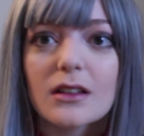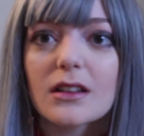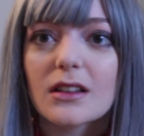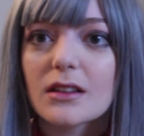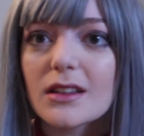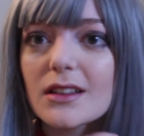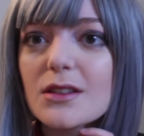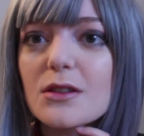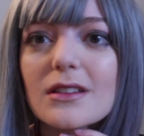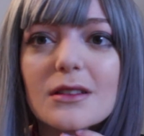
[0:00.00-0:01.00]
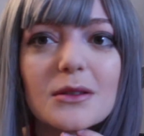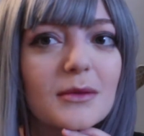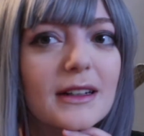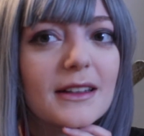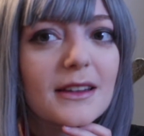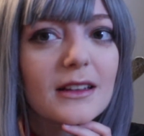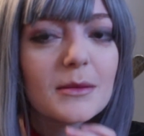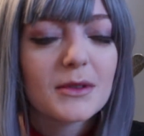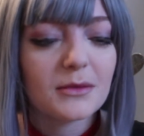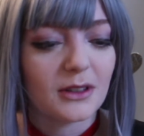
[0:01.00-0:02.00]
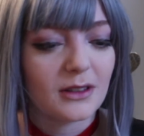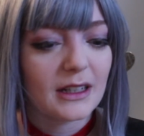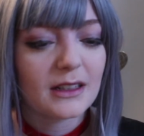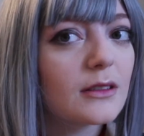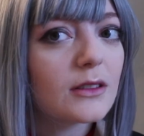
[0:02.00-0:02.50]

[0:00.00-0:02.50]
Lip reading: And that's what the lips will look like.